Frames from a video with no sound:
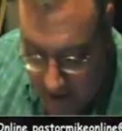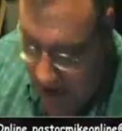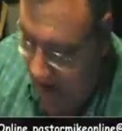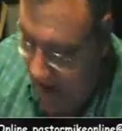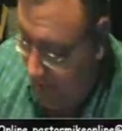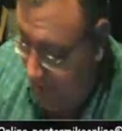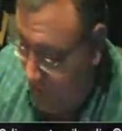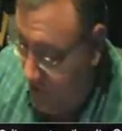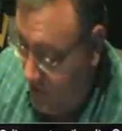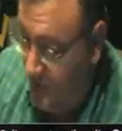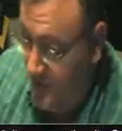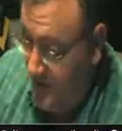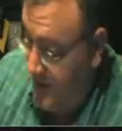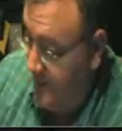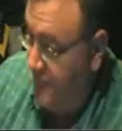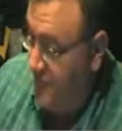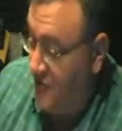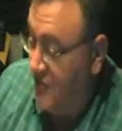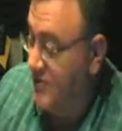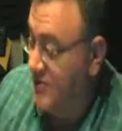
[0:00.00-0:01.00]
uh, if you
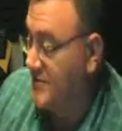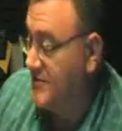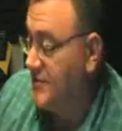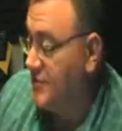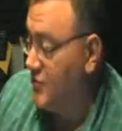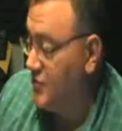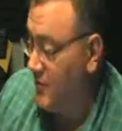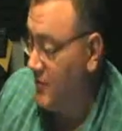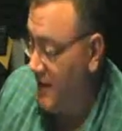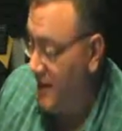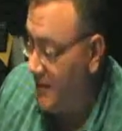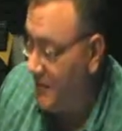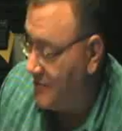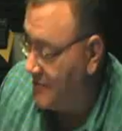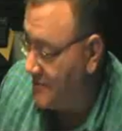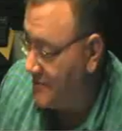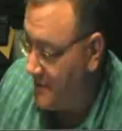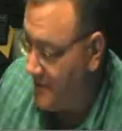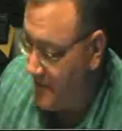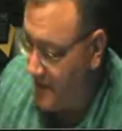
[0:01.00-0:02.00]
if you disagree
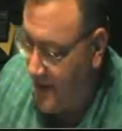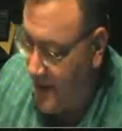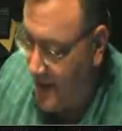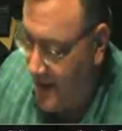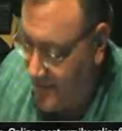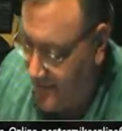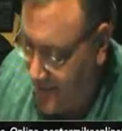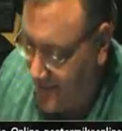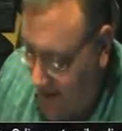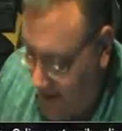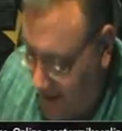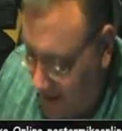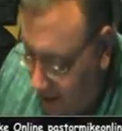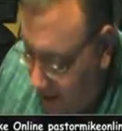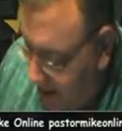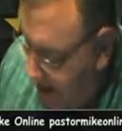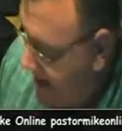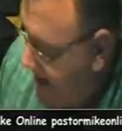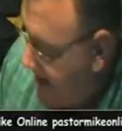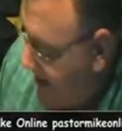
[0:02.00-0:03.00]
with something I say,
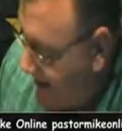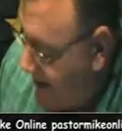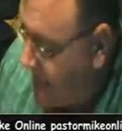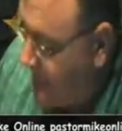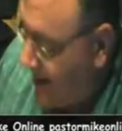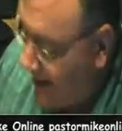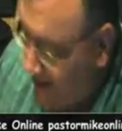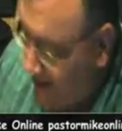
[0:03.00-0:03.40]
and I've